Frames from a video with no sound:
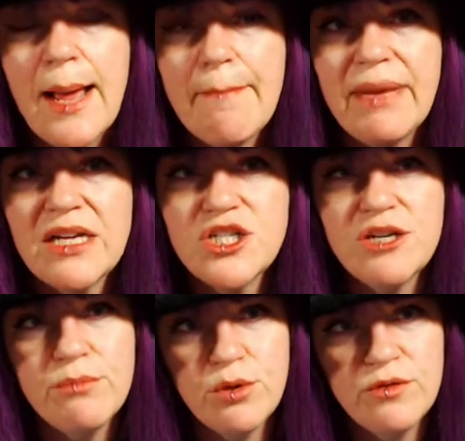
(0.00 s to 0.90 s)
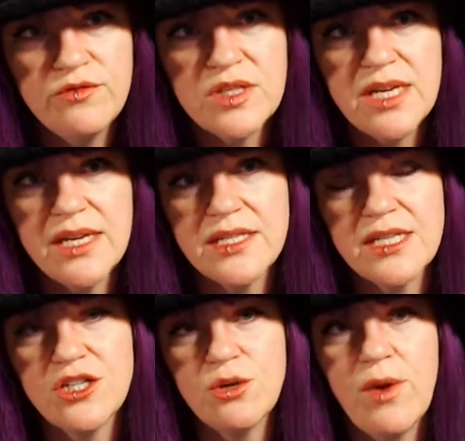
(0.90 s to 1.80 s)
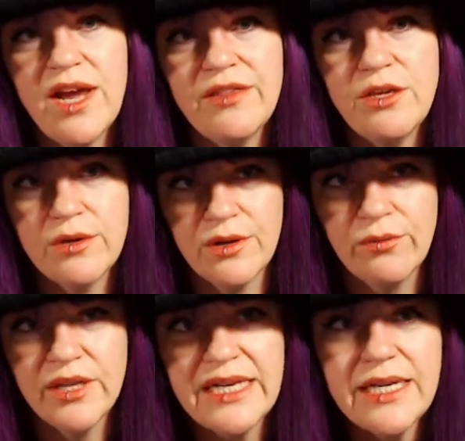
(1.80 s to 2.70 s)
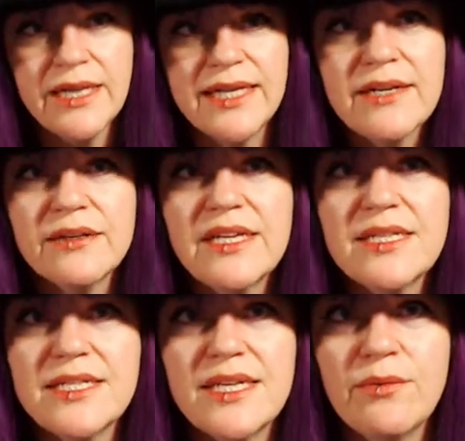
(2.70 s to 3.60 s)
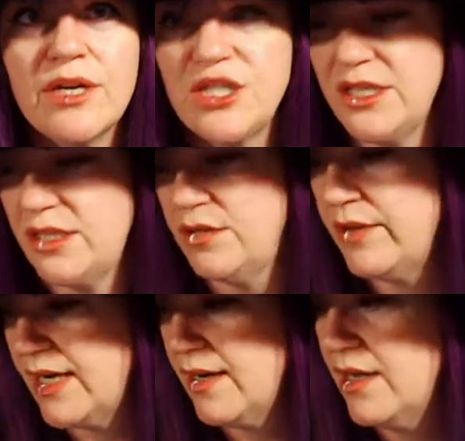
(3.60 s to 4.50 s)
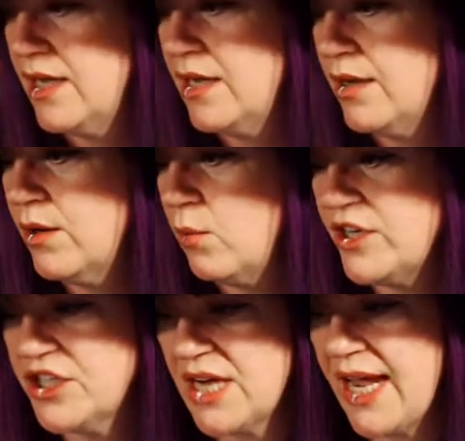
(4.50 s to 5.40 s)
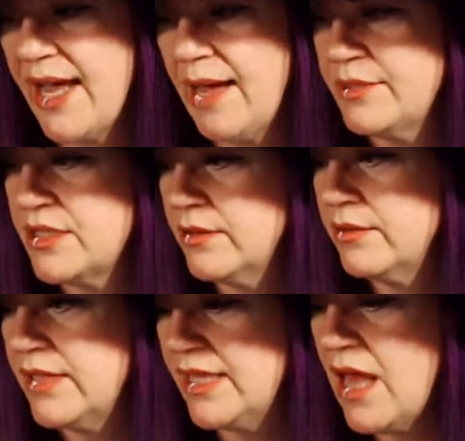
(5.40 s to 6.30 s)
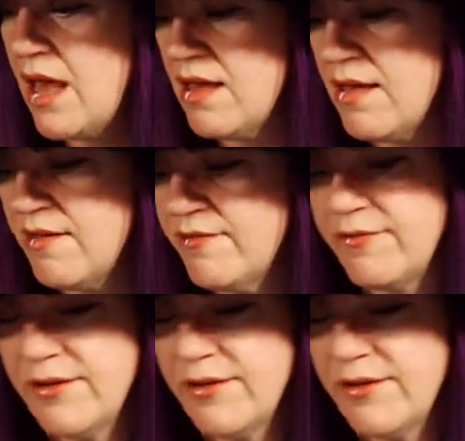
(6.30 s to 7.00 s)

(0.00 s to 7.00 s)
But she moves in such a way that you can really clearly see what she's doing, which I absolutely love.